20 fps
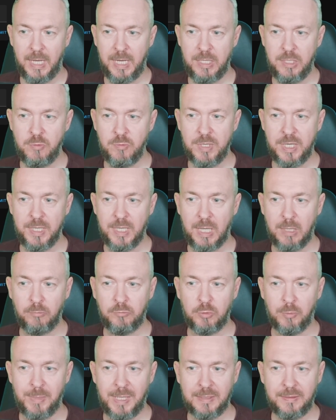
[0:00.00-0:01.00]
and you can
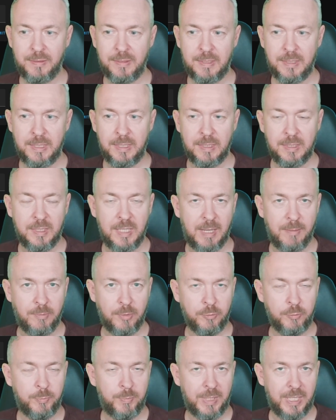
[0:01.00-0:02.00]
automatically
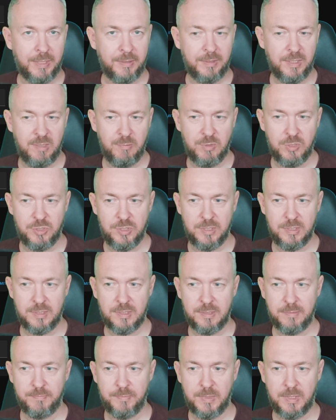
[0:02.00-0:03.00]
download plant
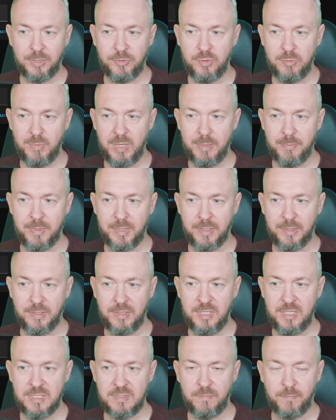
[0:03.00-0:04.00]
images. But remember,
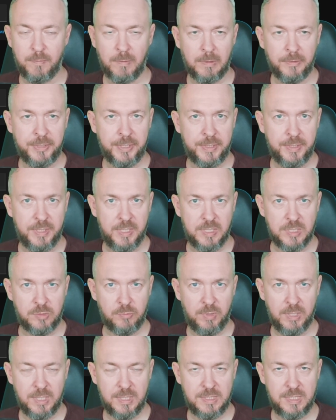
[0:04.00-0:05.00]
this folder needs
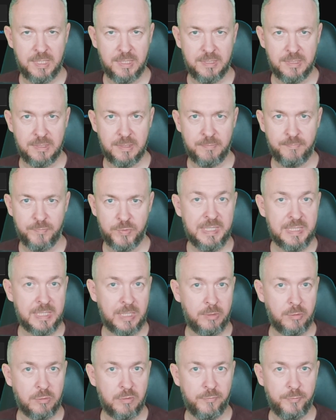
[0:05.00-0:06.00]
to exist.
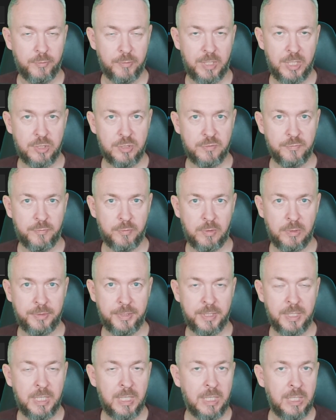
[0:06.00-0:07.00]
Inside your configuration
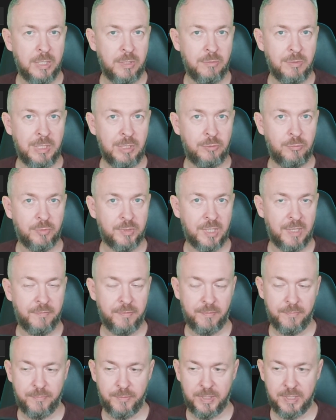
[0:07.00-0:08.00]
folder, you need to
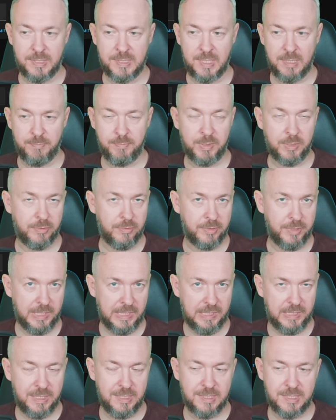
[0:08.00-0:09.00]
have, for example, or
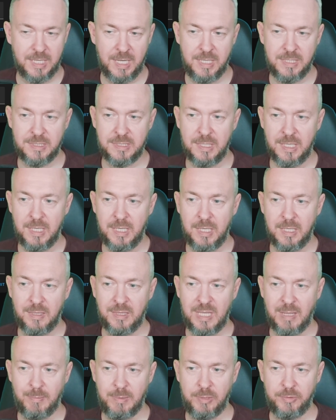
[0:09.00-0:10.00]
in this case,
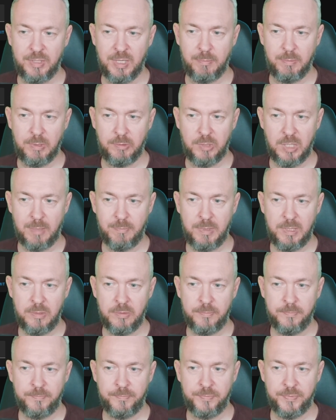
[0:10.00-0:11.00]

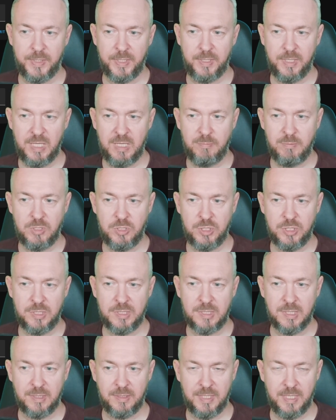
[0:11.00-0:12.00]
www, then
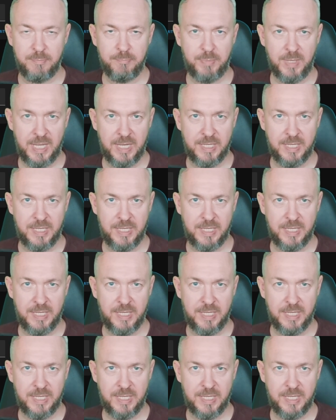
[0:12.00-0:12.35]
images, then